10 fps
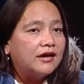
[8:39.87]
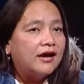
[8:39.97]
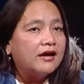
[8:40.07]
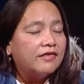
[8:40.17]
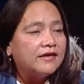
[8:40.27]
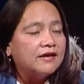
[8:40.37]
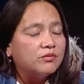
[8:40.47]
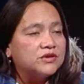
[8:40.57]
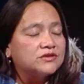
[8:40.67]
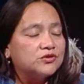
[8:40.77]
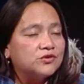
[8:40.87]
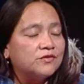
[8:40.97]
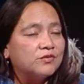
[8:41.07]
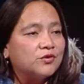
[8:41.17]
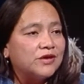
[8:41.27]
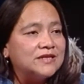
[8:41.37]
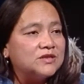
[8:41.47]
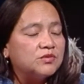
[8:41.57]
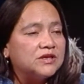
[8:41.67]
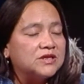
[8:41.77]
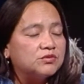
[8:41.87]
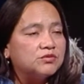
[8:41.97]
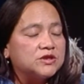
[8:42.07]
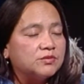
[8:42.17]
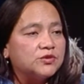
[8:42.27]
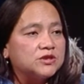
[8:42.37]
And I think it must have drove them crazy because we were supposed